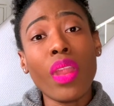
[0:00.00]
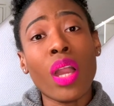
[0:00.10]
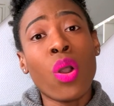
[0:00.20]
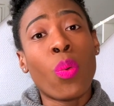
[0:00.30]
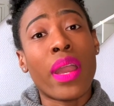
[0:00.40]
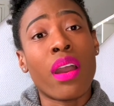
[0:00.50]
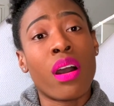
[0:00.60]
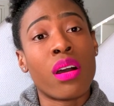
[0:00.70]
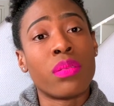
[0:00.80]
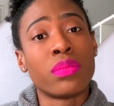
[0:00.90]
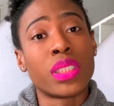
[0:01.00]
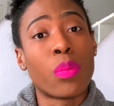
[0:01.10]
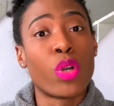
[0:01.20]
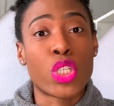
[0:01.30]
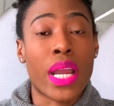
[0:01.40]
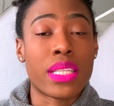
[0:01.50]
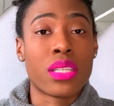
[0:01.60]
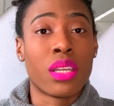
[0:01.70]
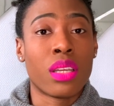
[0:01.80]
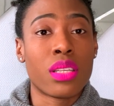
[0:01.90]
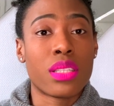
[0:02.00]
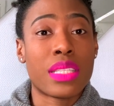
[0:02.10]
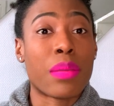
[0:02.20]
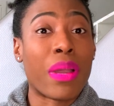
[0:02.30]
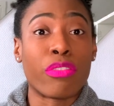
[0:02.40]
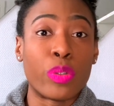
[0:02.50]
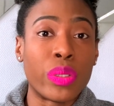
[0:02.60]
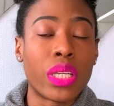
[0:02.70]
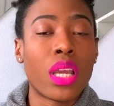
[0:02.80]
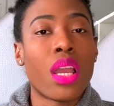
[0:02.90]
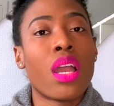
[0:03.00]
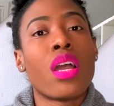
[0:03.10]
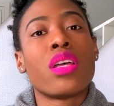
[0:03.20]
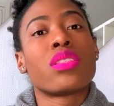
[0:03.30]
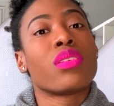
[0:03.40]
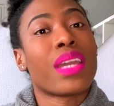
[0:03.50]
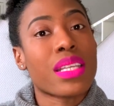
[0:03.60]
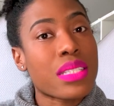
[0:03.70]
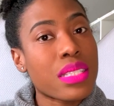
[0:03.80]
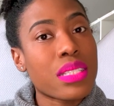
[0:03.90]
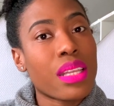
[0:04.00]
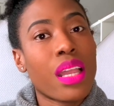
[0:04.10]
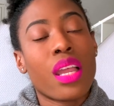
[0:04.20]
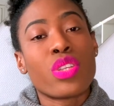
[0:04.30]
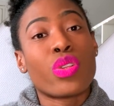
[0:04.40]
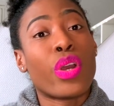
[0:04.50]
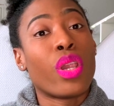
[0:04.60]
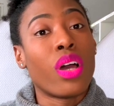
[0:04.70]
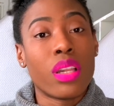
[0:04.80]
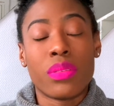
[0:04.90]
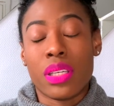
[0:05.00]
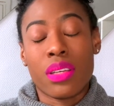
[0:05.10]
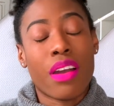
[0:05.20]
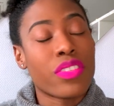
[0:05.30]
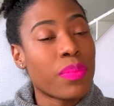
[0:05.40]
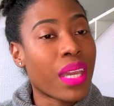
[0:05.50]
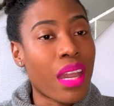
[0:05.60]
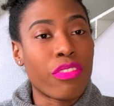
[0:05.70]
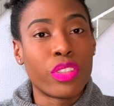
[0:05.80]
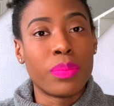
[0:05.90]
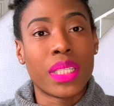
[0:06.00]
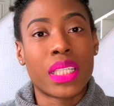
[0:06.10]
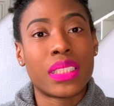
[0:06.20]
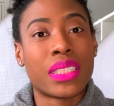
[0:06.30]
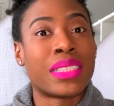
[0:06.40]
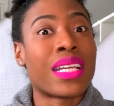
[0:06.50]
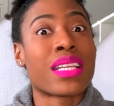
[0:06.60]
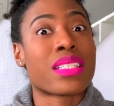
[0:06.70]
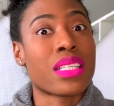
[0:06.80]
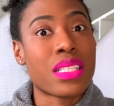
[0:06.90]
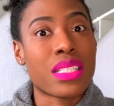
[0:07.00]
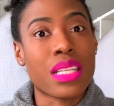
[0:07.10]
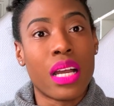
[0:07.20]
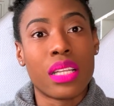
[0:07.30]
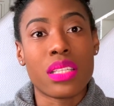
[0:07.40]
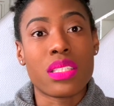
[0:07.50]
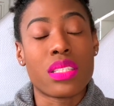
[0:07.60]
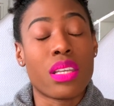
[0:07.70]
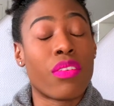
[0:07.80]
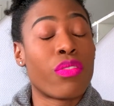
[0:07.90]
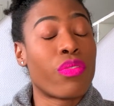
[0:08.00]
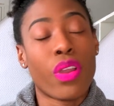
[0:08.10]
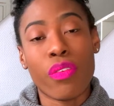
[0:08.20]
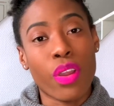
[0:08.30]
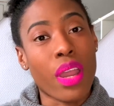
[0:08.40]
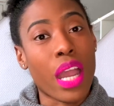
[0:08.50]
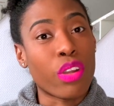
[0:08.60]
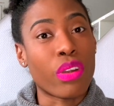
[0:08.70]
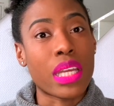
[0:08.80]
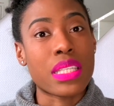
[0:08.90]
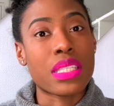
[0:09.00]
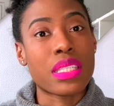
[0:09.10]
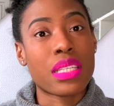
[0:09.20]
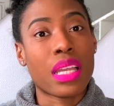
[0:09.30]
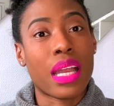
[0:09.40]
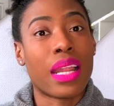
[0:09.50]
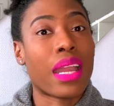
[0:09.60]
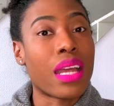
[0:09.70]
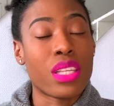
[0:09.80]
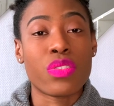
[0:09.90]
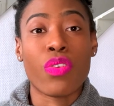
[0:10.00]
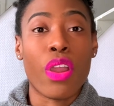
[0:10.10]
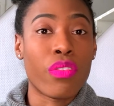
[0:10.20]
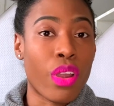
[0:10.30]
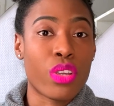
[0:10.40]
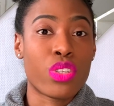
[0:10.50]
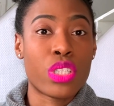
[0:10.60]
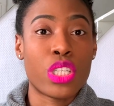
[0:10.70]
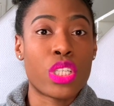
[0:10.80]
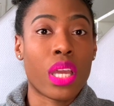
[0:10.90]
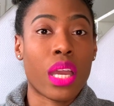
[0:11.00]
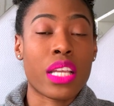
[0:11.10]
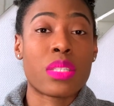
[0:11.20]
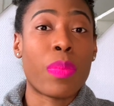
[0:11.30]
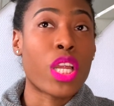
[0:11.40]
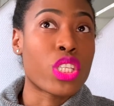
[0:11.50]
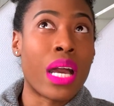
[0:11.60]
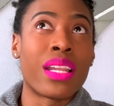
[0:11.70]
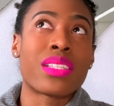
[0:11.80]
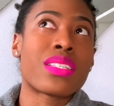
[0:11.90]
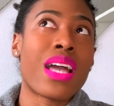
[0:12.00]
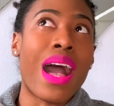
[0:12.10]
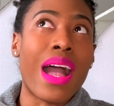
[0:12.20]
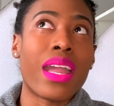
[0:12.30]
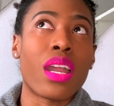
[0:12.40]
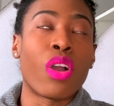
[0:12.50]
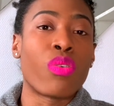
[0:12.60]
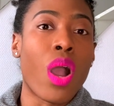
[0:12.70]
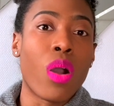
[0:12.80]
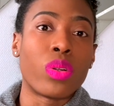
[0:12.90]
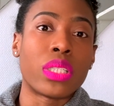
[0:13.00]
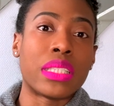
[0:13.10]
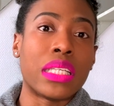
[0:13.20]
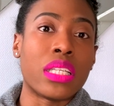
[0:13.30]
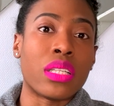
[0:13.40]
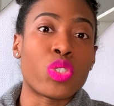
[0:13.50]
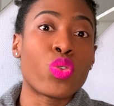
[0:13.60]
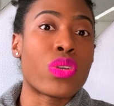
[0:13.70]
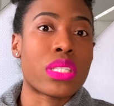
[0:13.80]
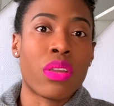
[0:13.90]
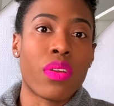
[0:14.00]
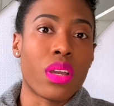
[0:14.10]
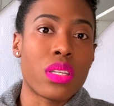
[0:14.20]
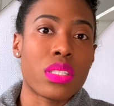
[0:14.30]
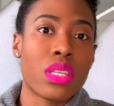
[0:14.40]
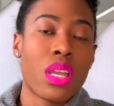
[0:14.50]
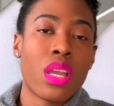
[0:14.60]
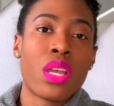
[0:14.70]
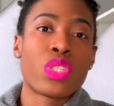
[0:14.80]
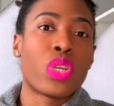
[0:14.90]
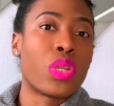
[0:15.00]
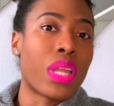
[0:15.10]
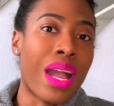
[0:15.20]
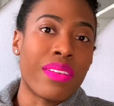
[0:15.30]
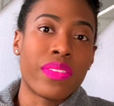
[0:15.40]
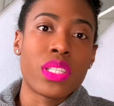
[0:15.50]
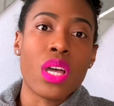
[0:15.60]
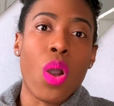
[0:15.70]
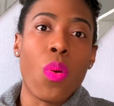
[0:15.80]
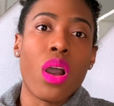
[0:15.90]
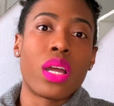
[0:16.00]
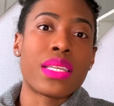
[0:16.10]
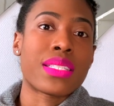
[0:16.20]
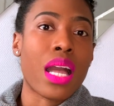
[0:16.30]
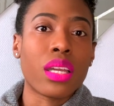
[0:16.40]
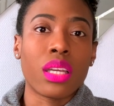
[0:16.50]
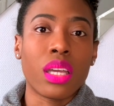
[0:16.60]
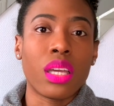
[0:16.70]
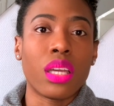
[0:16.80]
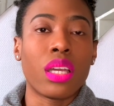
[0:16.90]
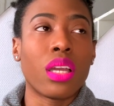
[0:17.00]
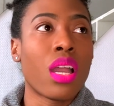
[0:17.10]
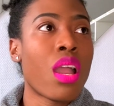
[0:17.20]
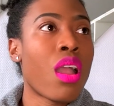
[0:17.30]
where someone tried to take my phone. So yes, so there are a lot. You have to be careful because it exists and it's a very, very high rate. And again, it's very, very strategic, especially, and it's high around the tourist areas. So, you know, the Eiffel Tower, the Sacré-Cœur,